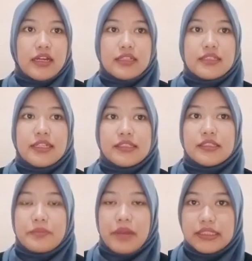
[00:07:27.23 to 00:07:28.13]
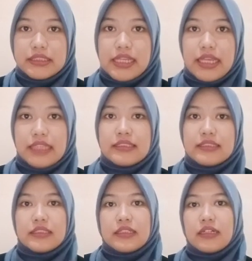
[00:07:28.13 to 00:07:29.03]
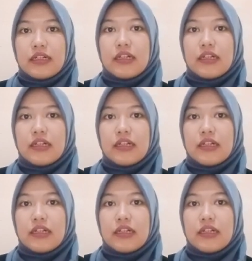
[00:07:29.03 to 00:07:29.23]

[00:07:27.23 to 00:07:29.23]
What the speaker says: as determined in the